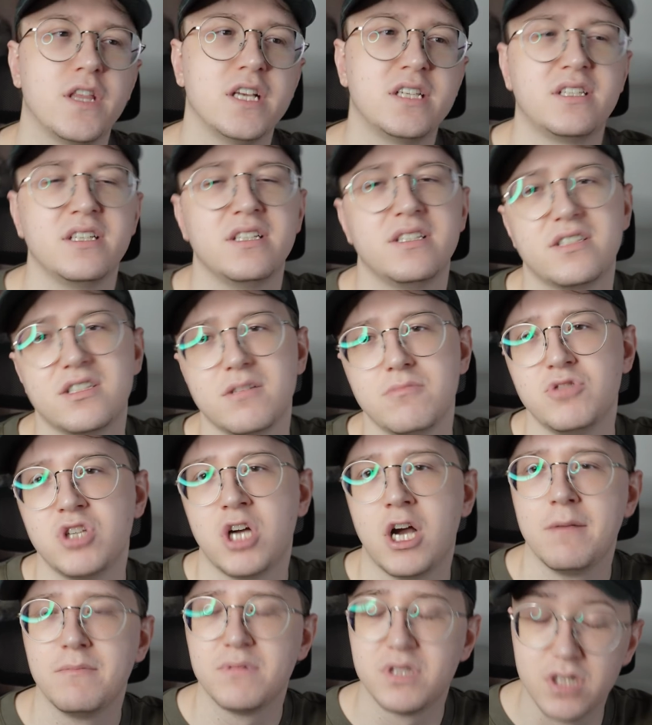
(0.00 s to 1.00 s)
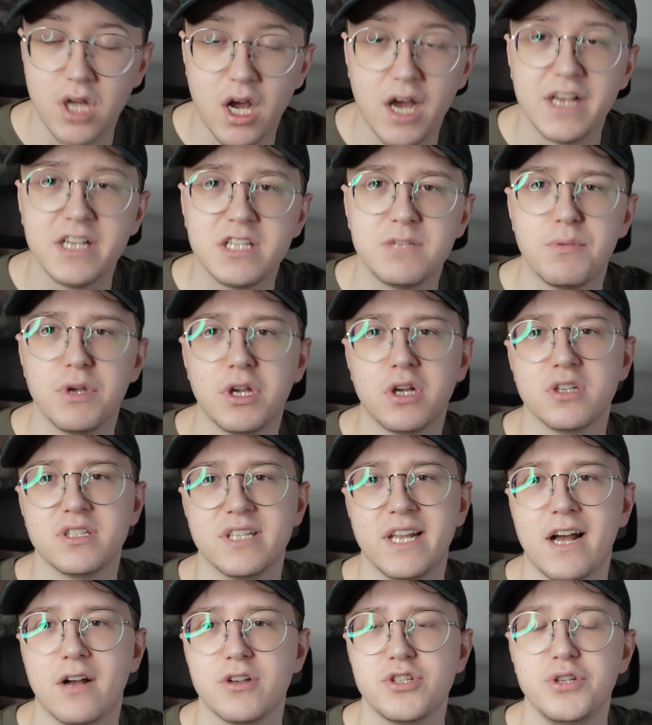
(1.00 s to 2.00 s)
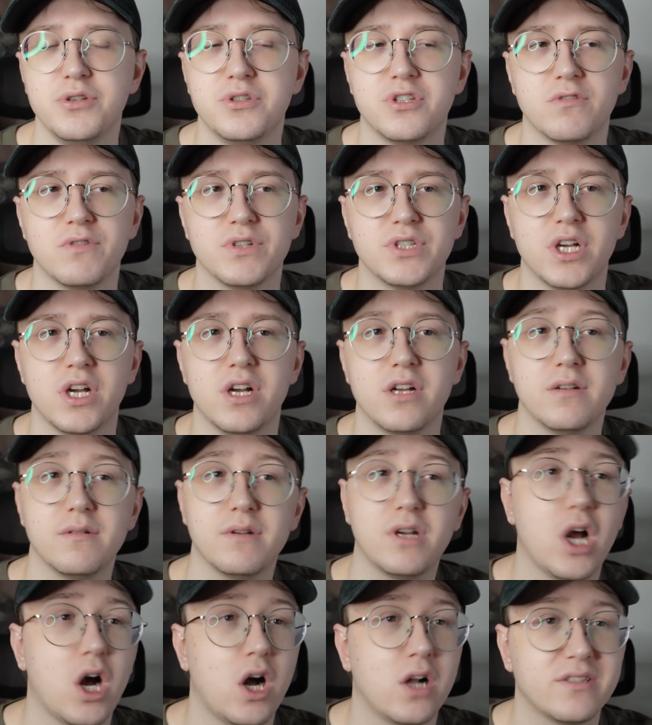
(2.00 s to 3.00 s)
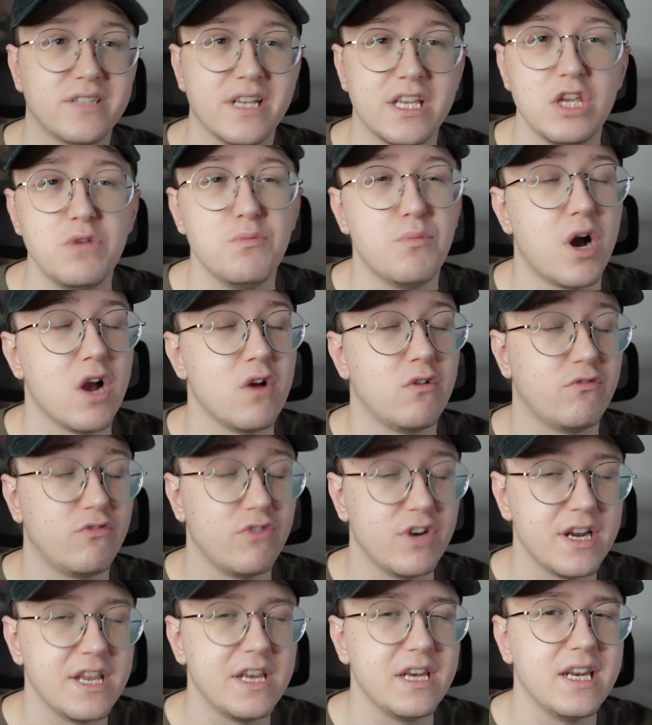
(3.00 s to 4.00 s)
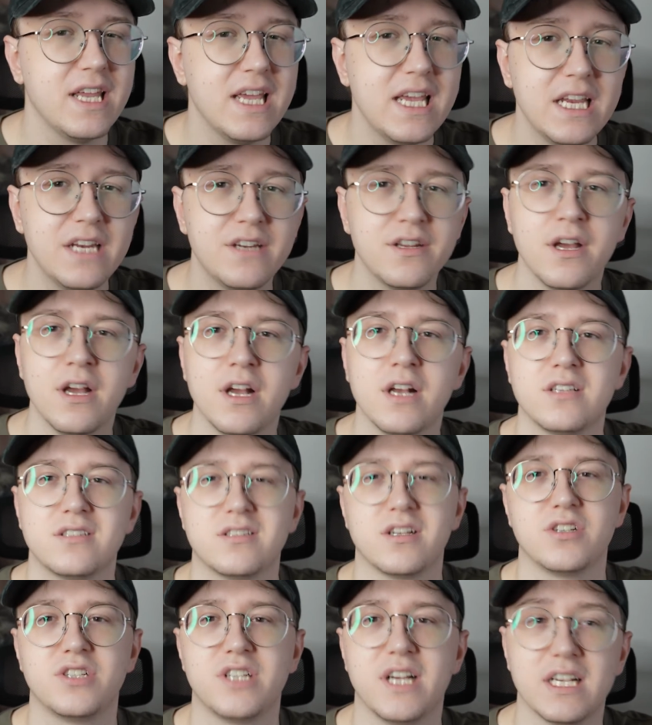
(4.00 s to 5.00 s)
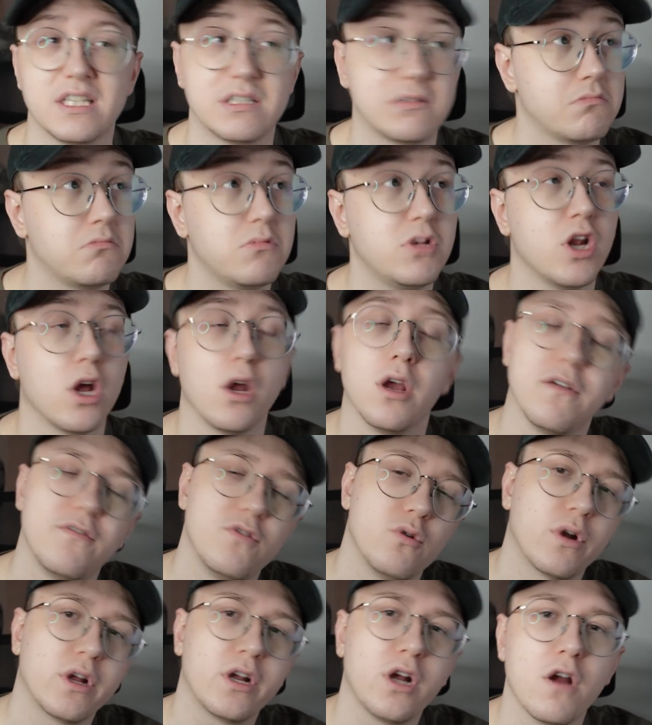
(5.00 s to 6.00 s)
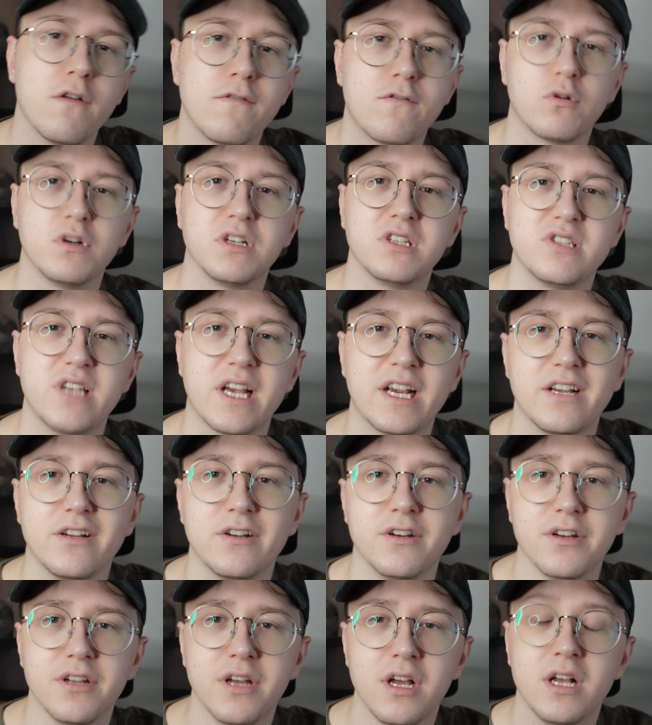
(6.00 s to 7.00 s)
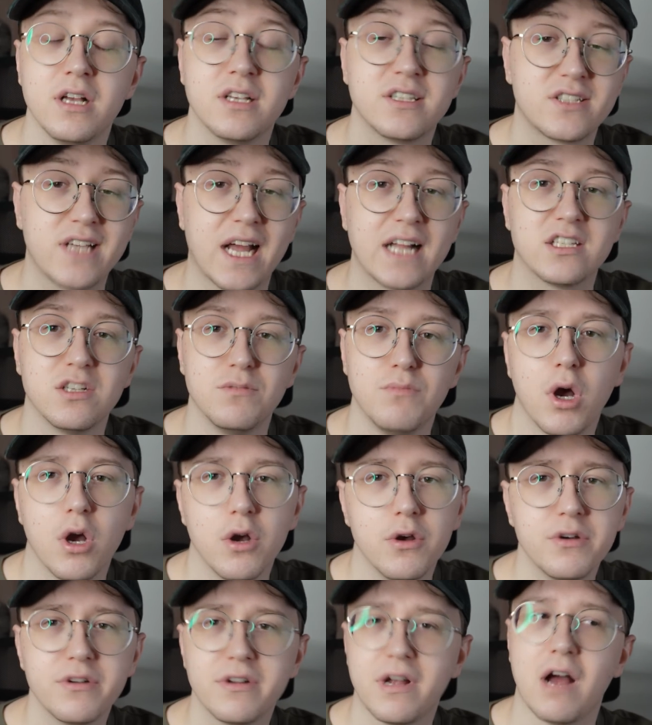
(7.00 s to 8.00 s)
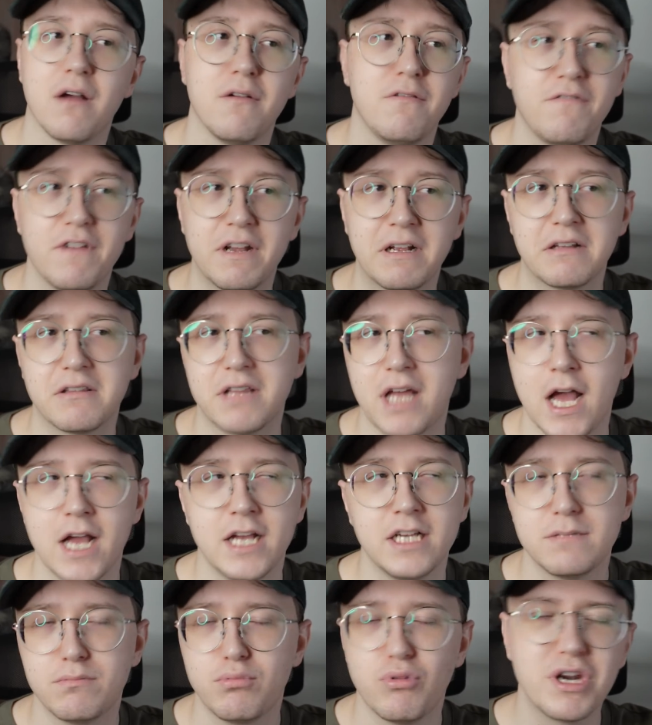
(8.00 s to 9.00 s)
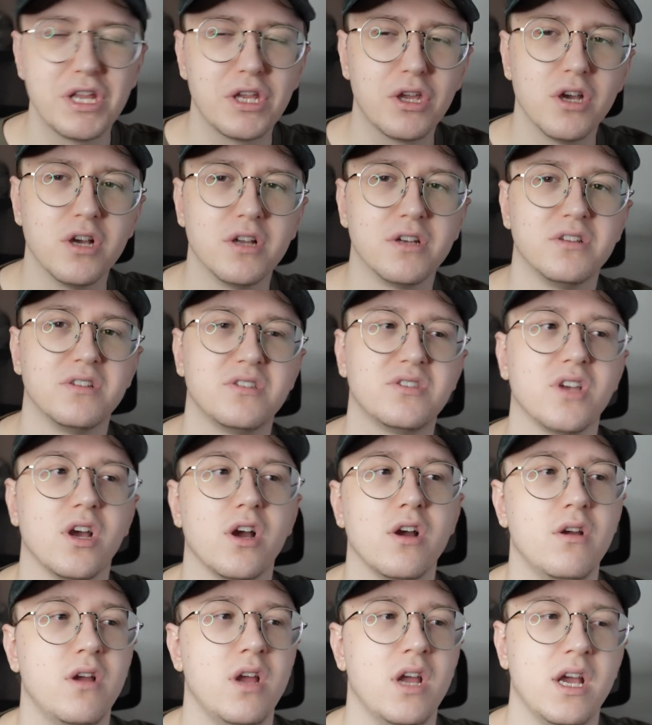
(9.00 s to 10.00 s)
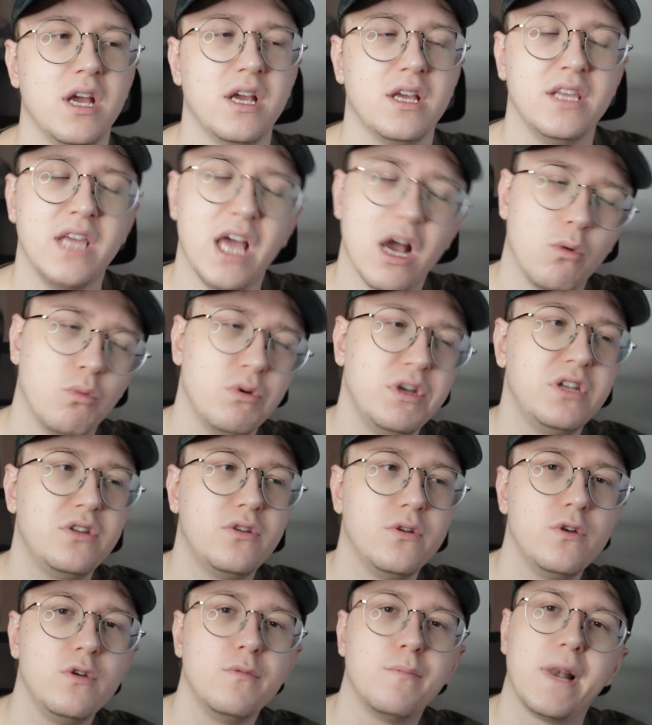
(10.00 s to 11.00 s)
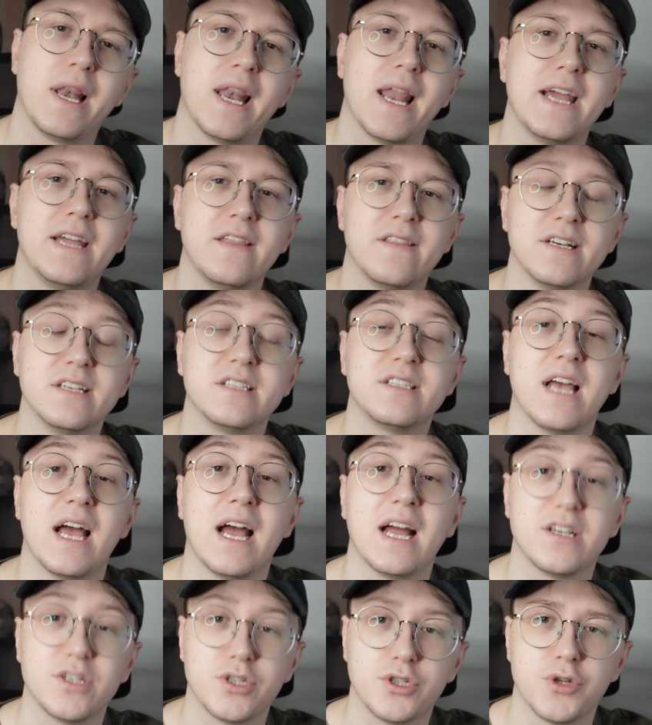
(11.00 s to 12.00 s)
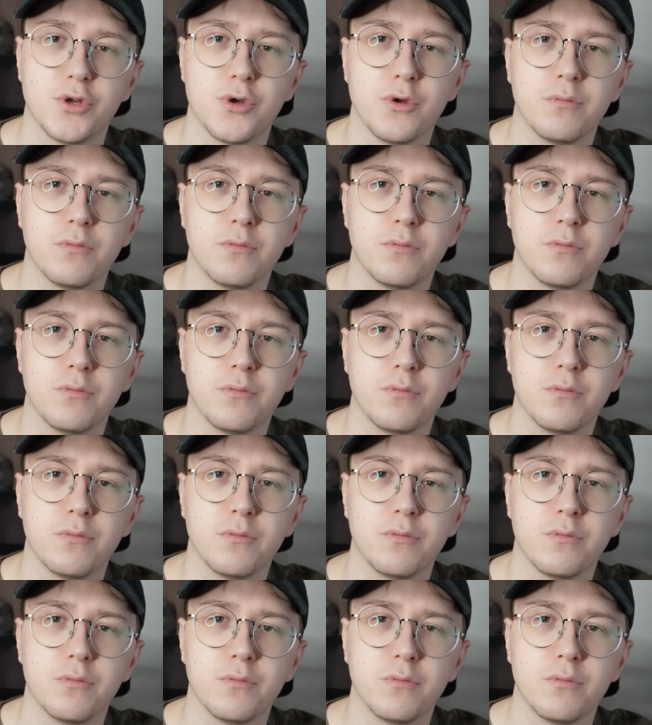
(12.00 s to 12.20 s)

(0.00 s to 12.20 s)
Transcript: This is sometimes nice because it allows you to return cards that you might really need, such as, you know, if you want to go for a second scatter mode, I think that is pretty good. So yeah, we do play this at 2.